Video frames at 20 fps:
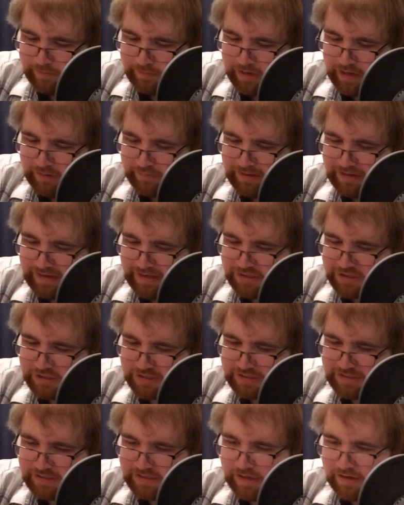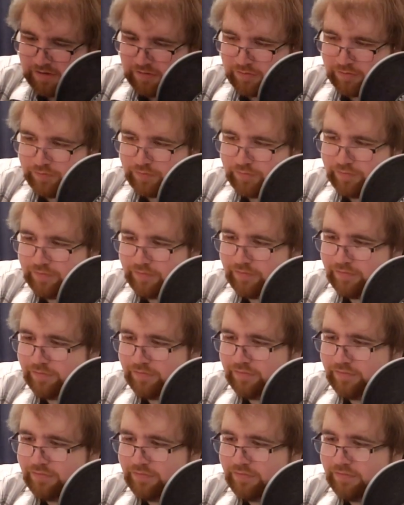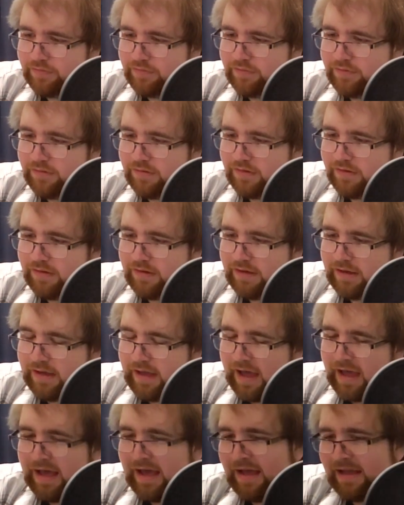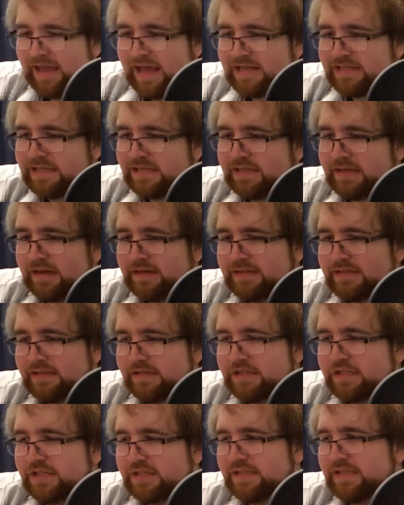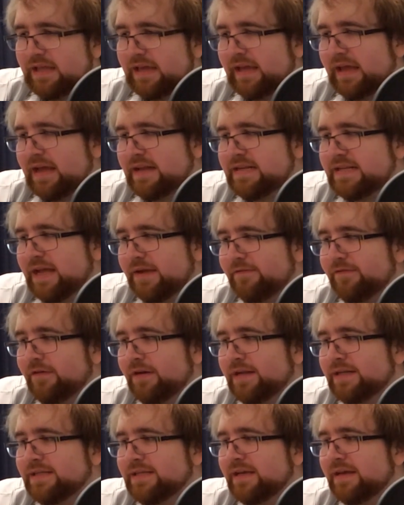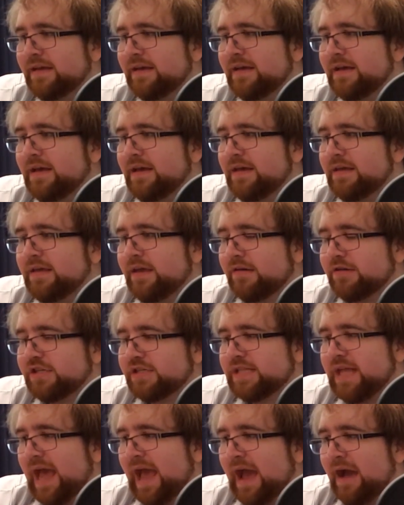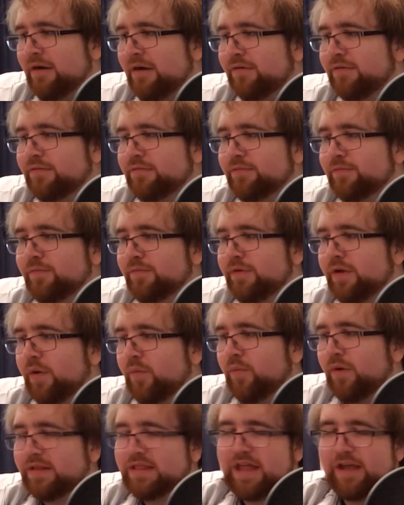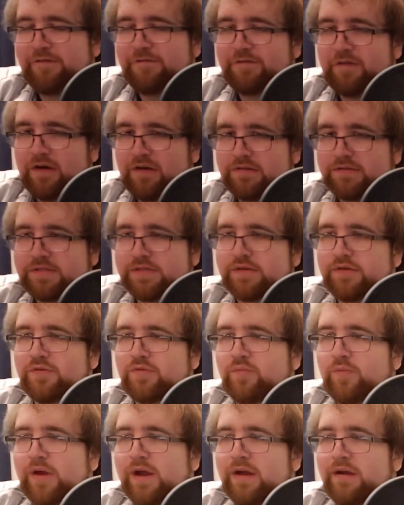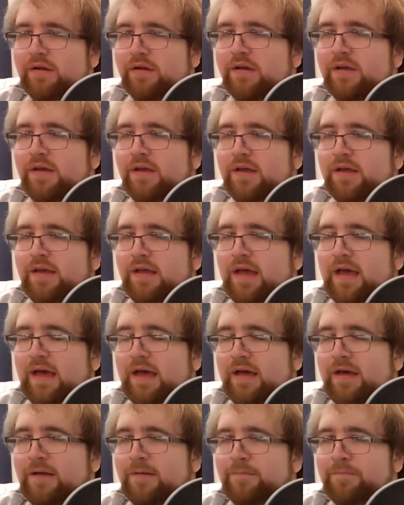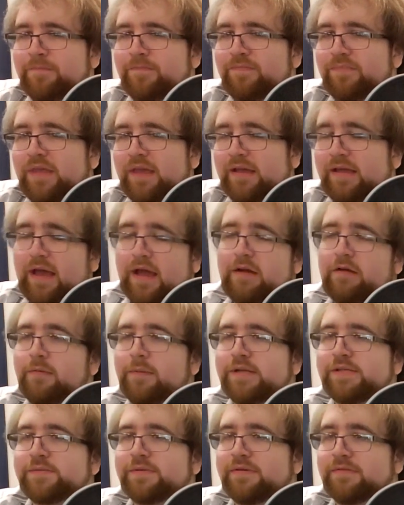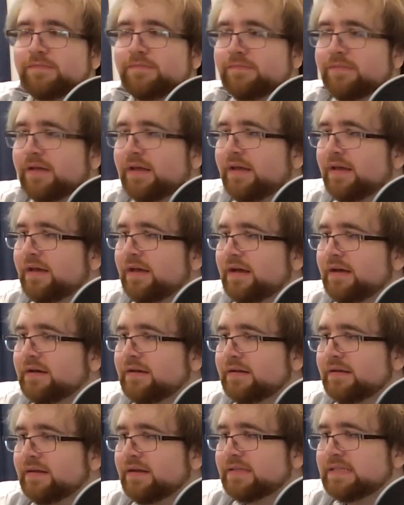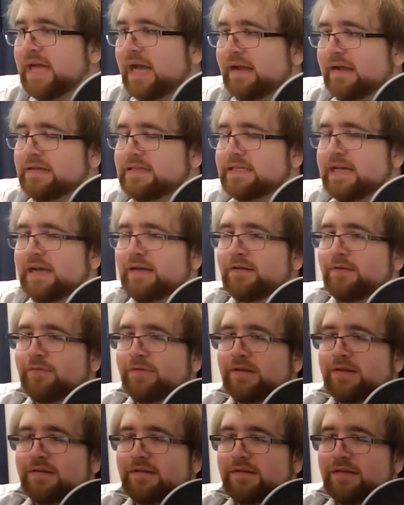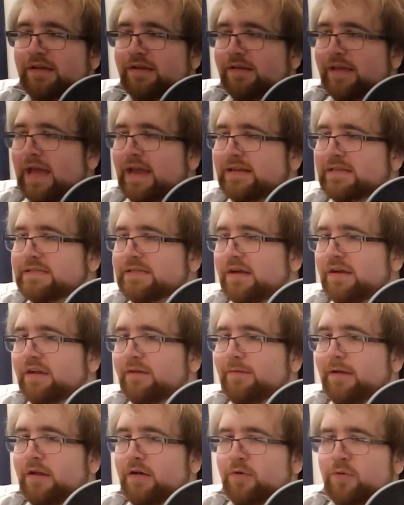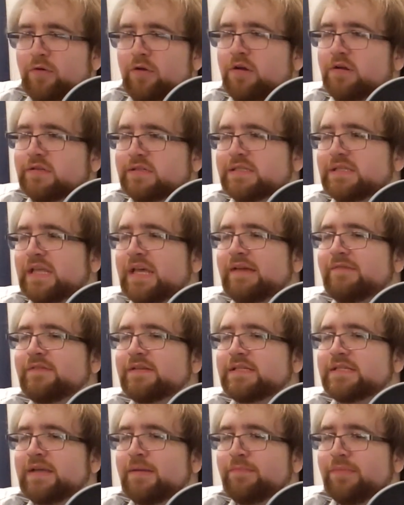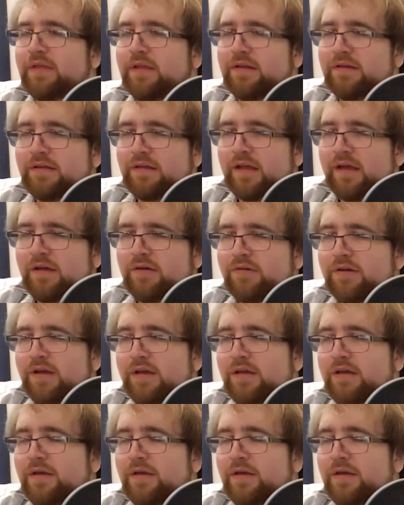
I mean, it's just, you know, I guess it's honestly just like a different, you know, just how, you know, what they fall to, where, it kind of reminds me of Attack on Titan when, you know, Kenny's talking about, oh, we're all a slave to something, you know,